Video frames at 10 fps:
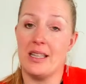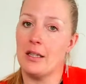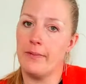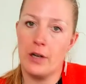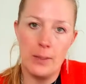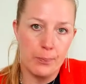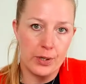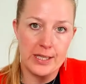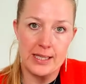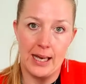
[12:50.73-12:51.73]
It's very
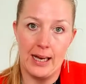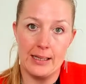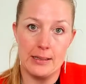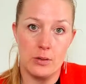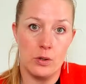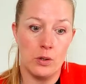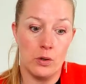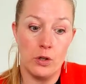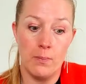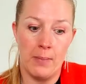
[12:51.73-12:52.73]
precise, so you
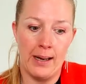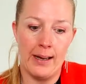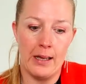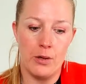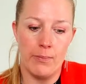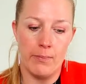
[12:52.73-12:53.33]
know, you might